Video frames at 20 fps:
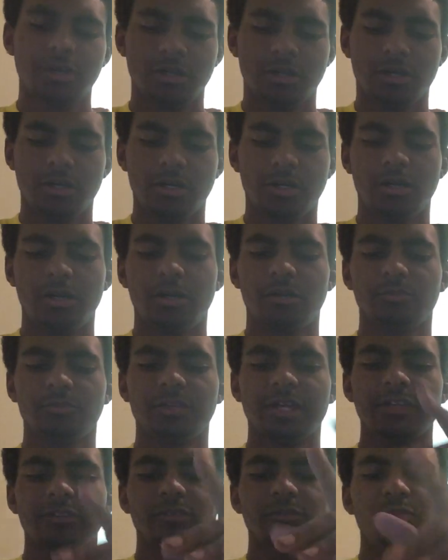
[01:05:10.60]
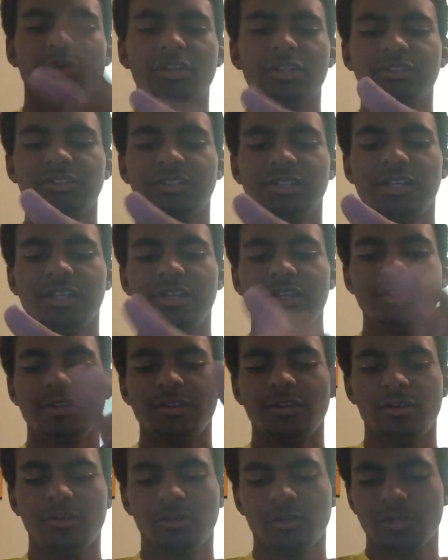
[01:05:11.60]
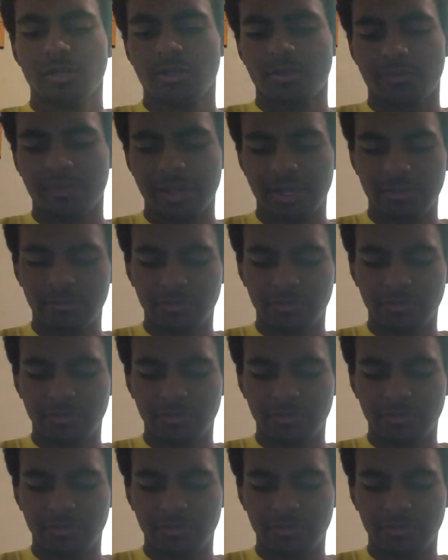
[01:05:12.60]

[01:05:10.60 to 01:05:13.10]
um, like the parts here that have